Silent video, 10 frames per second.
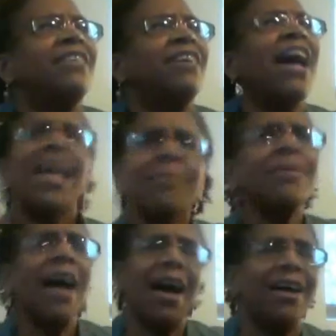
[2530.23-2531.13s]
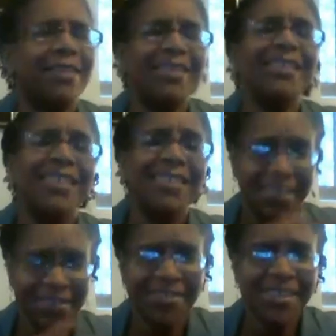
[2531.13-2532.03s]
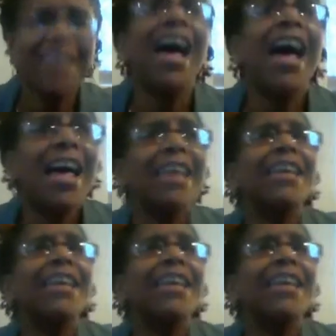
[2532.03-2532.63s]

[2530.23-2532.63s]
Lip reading: I'm God. Like you said, I